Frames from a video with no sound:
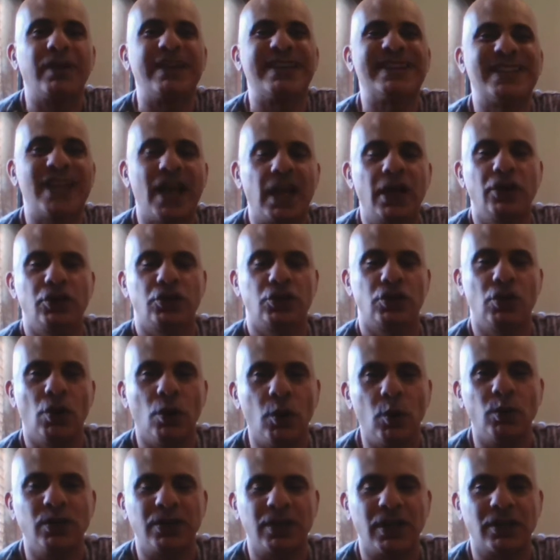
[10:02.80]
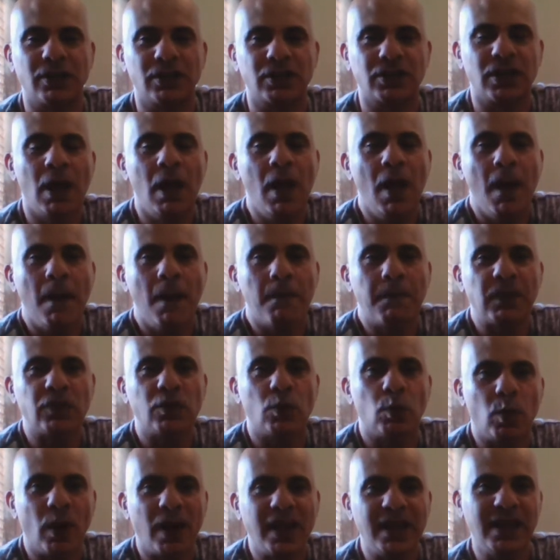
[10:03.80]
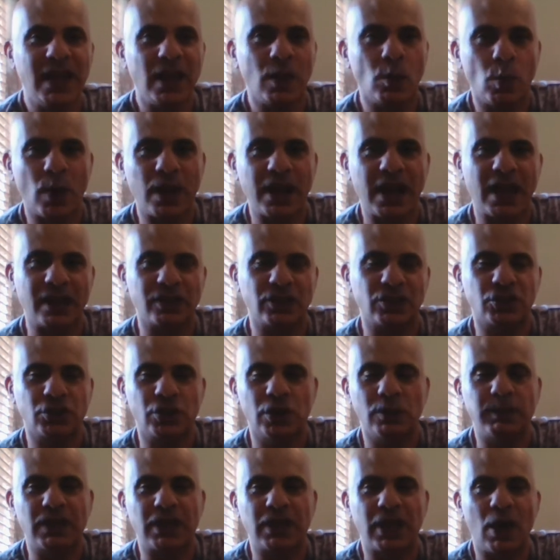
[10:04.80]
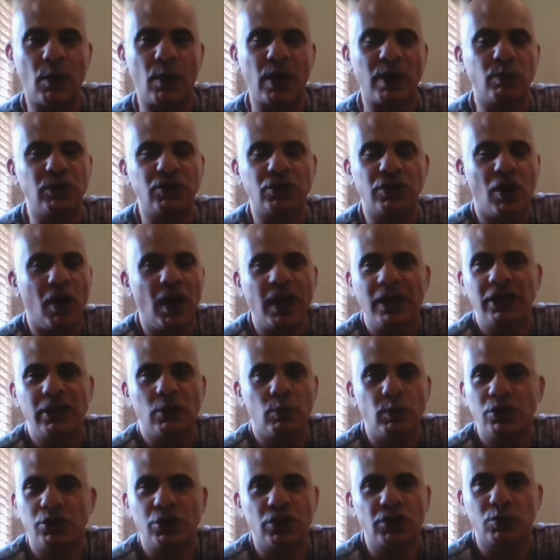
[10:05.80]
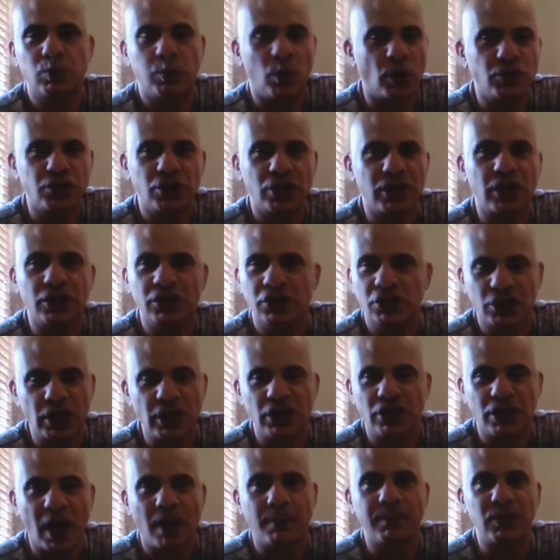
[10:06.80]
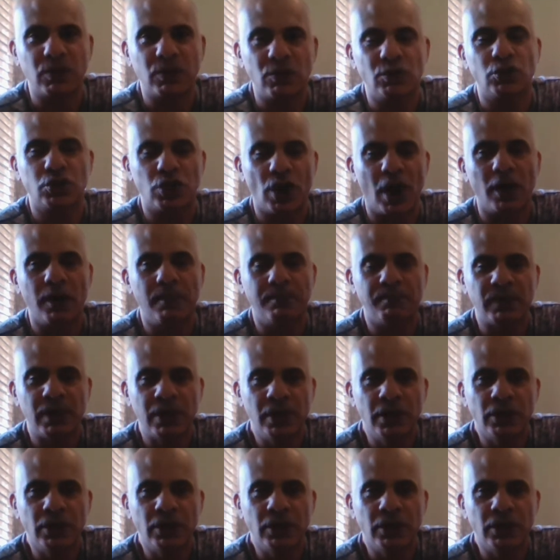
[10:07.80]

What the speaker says: intelligent audience. But the way they went out Supergirl, it was like you were just watching a CW show.